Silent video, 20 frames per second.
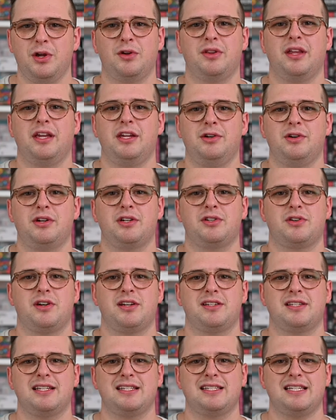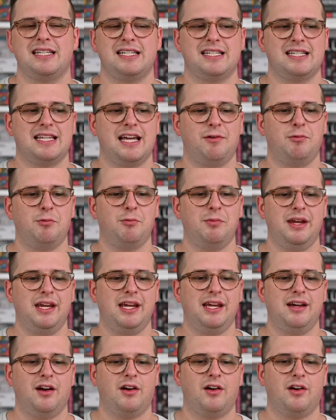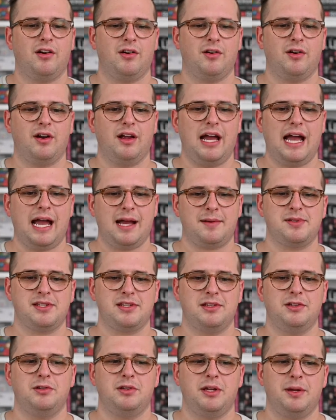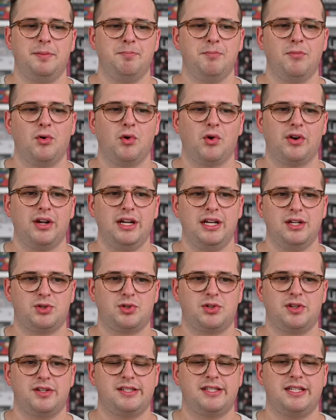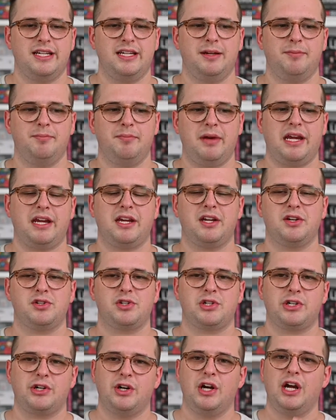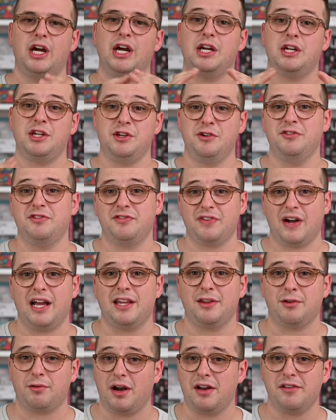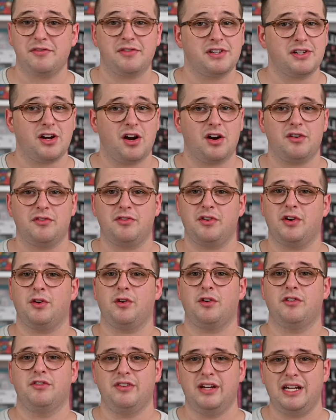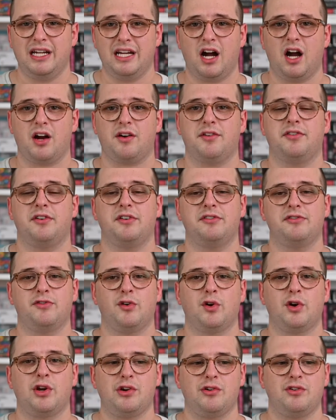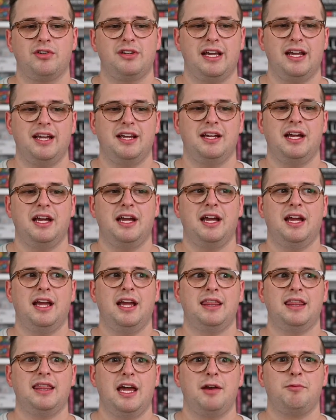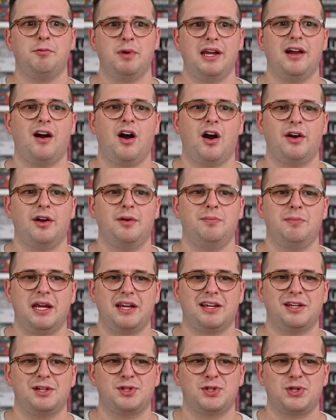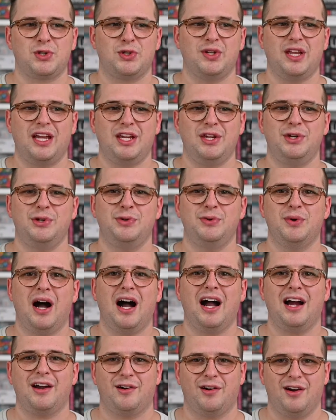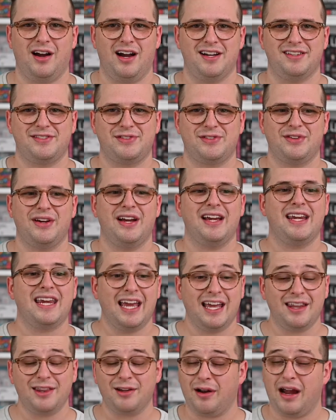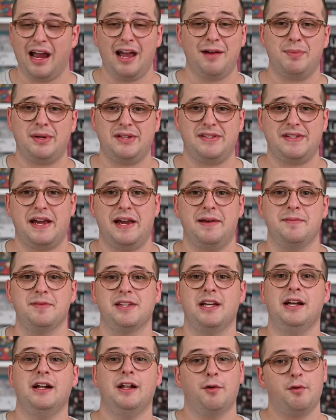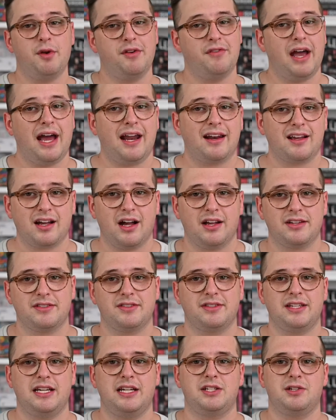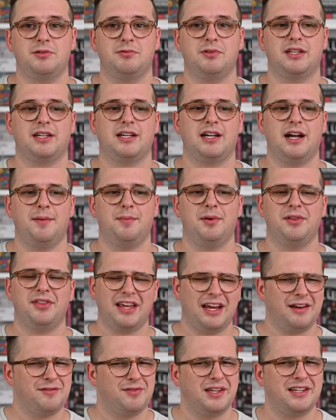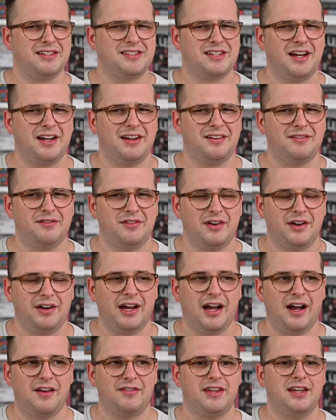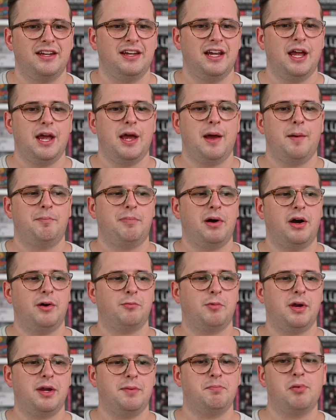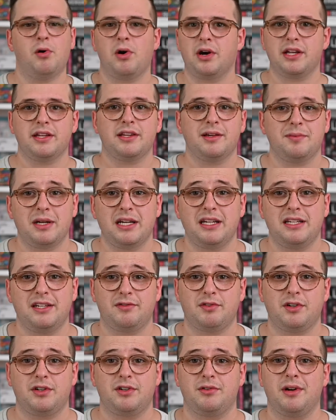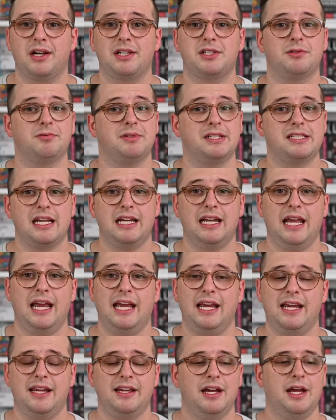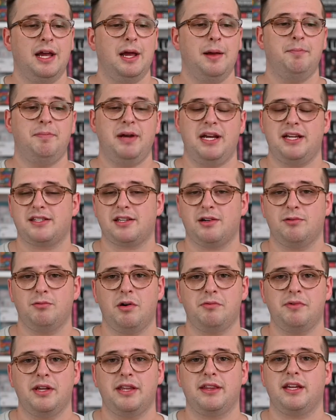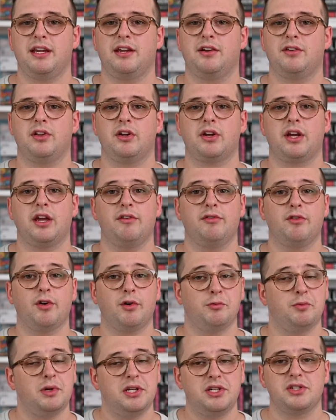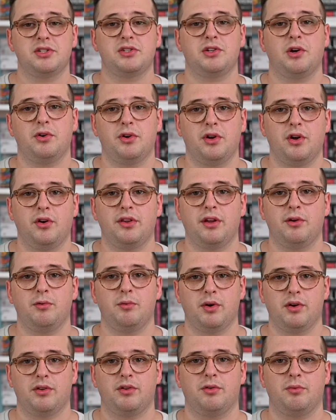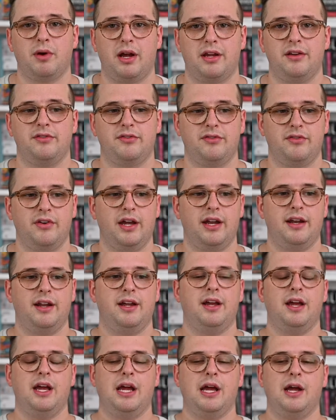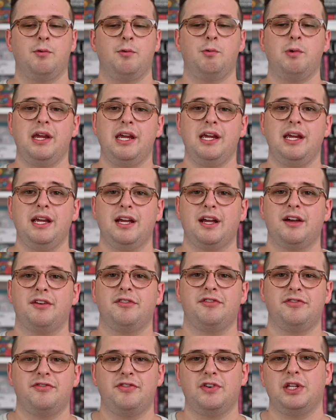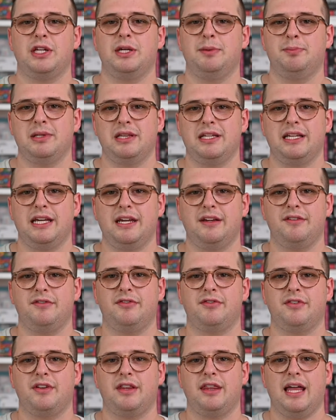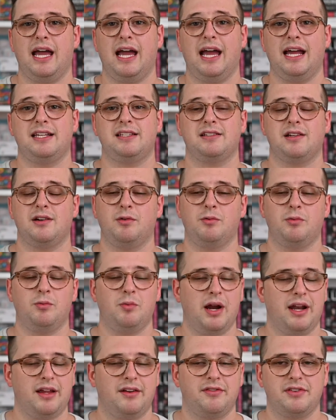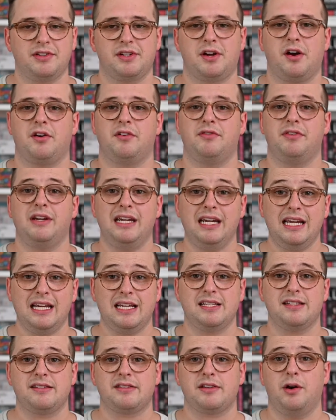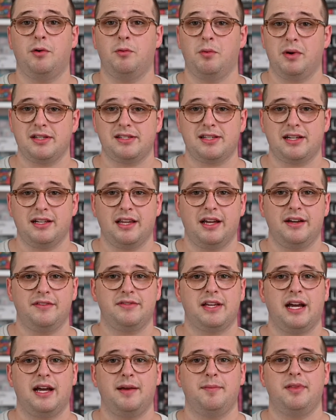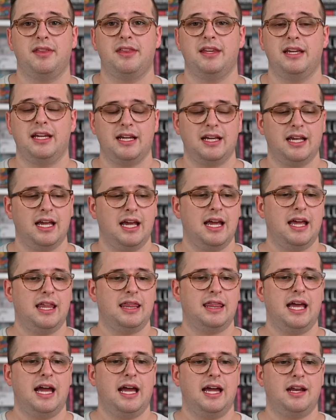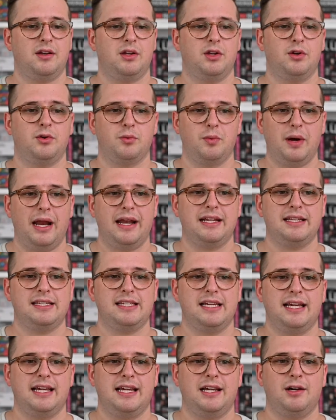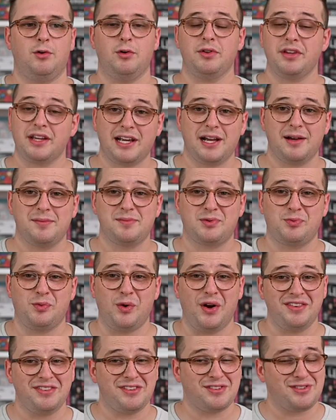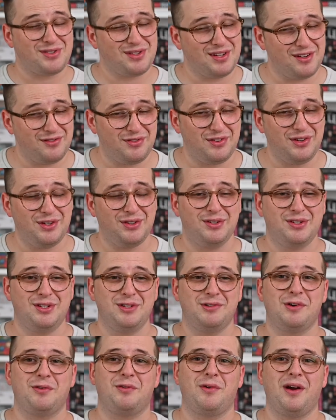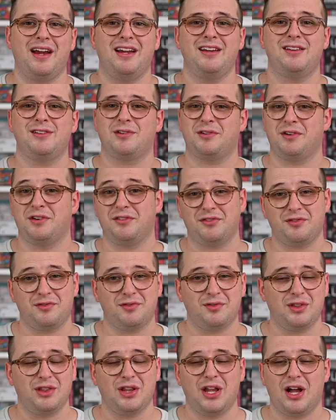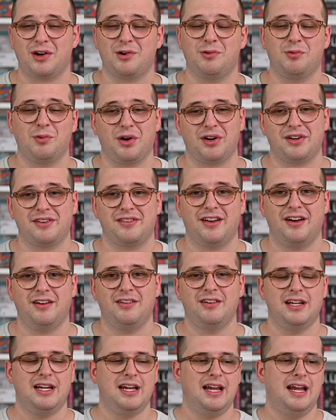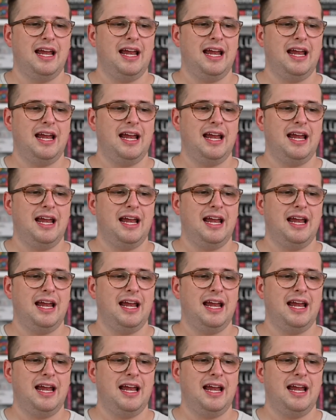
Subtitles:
know that you can trust us is that we are absolutely more interested in making sure you find the right photographer or videographer for your day than we are in making sure that you hire us. Again, there have been times we've had a consultation with a couple. Thankfully, it's not very often, but we pointed them in a different direction. We said, hey, based on what we think you're looking for, we just don't know that we're the right fit. We fully believe that wedding photography is a once-in-a-lifetime thing, that your wedding day only comes once if you do it right or if luck works out.